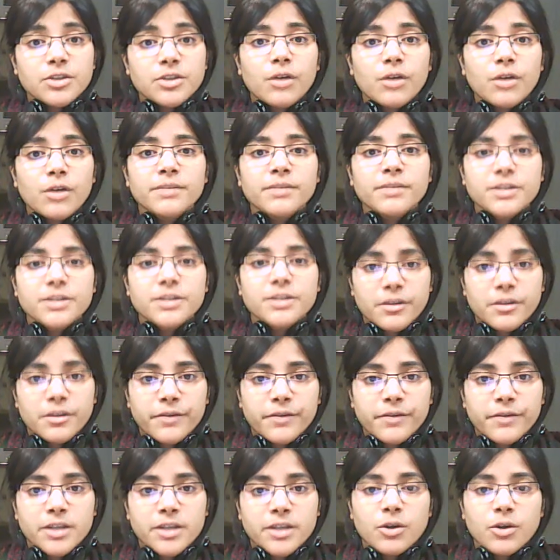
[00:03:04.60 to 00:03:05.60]
of the
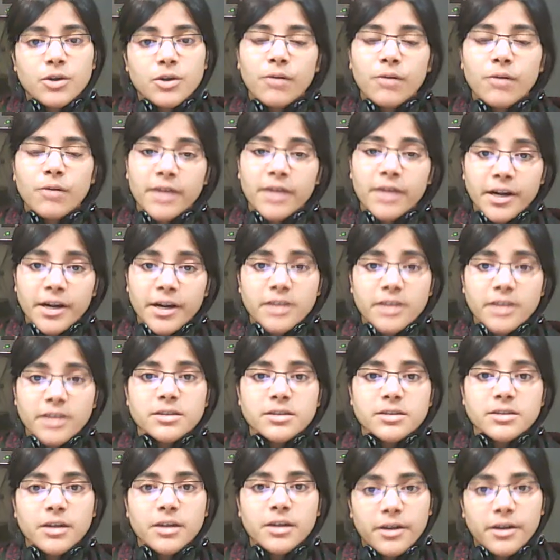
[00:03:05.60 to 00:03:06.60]
surface of greatest
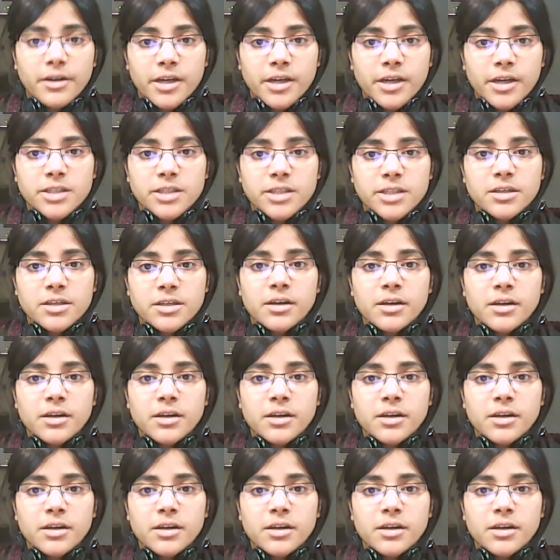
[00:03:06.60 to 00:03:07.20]
interest